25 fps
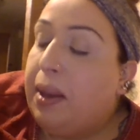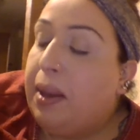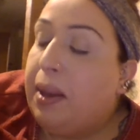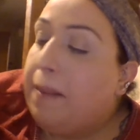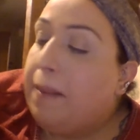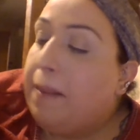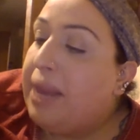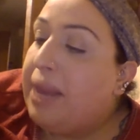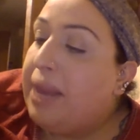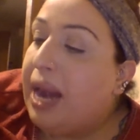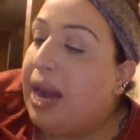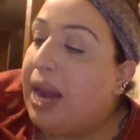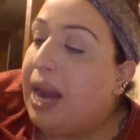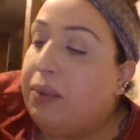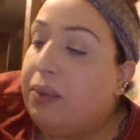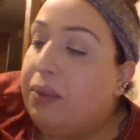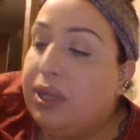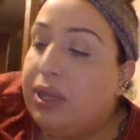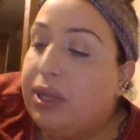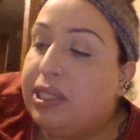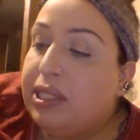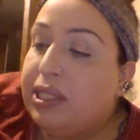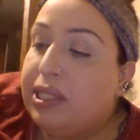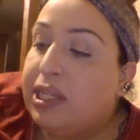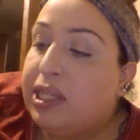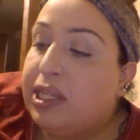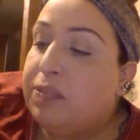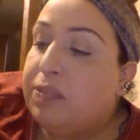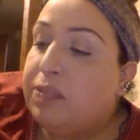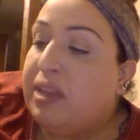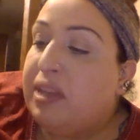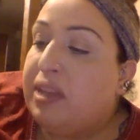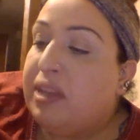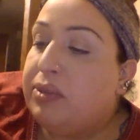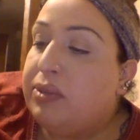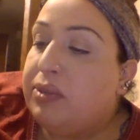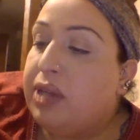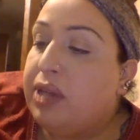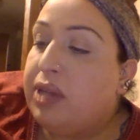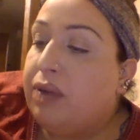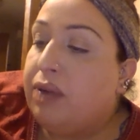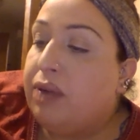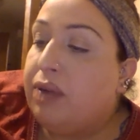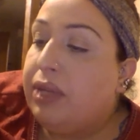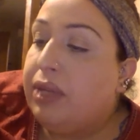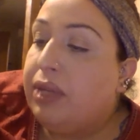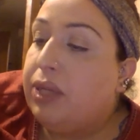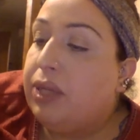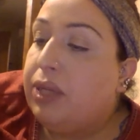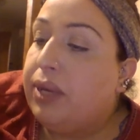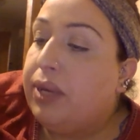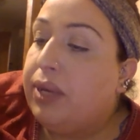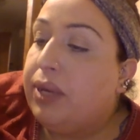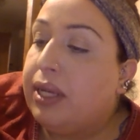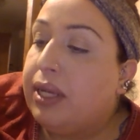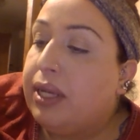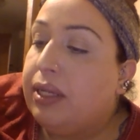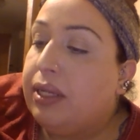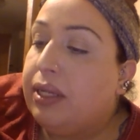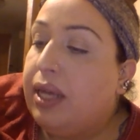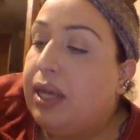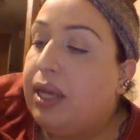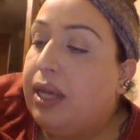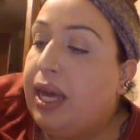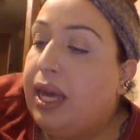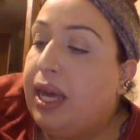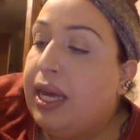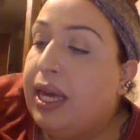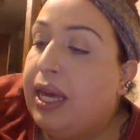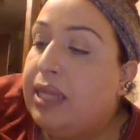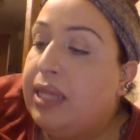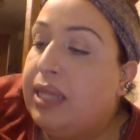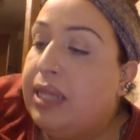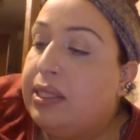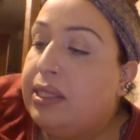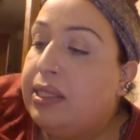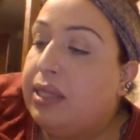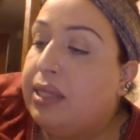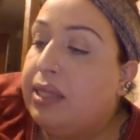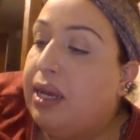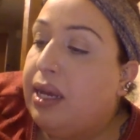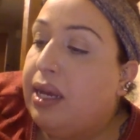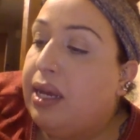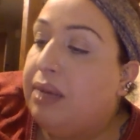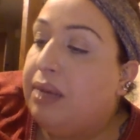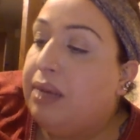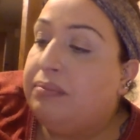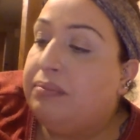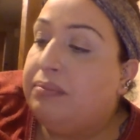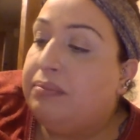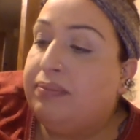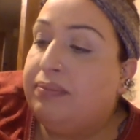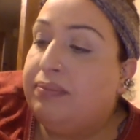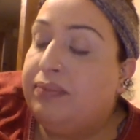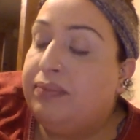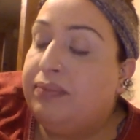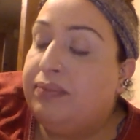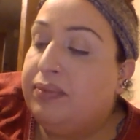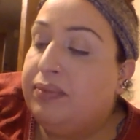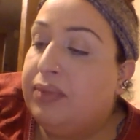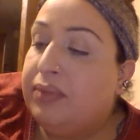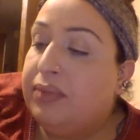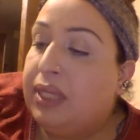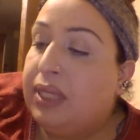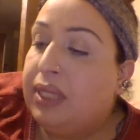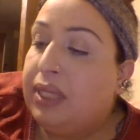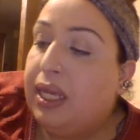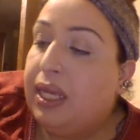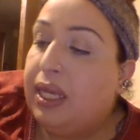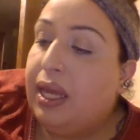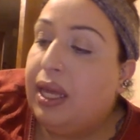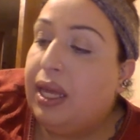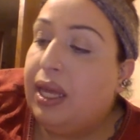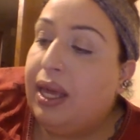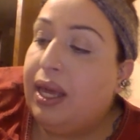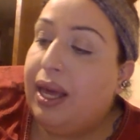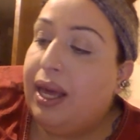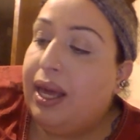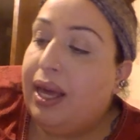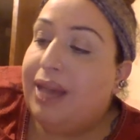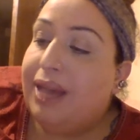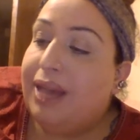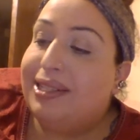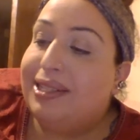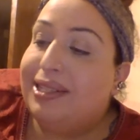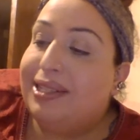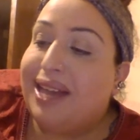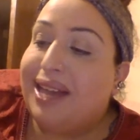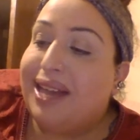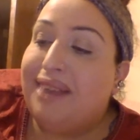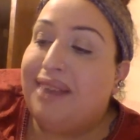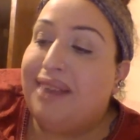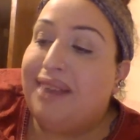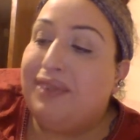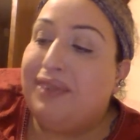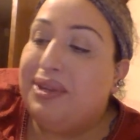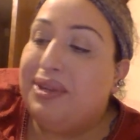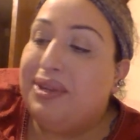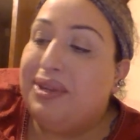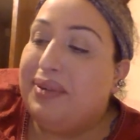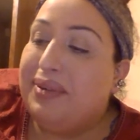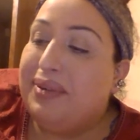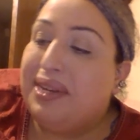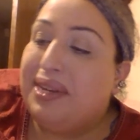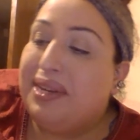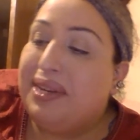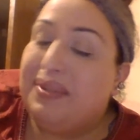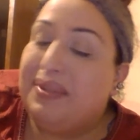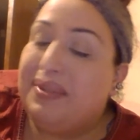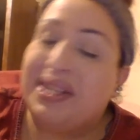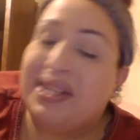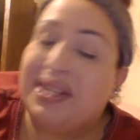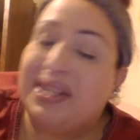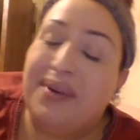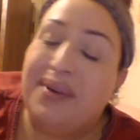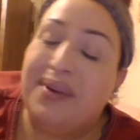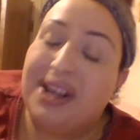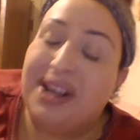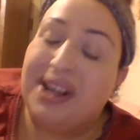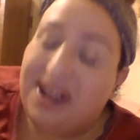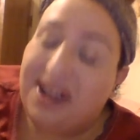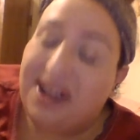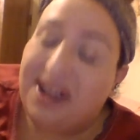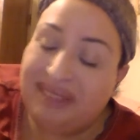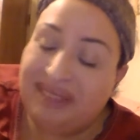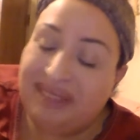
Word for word: But I wanted to touch base with y'all really quick and um, and just kind of fill you in on what's going on.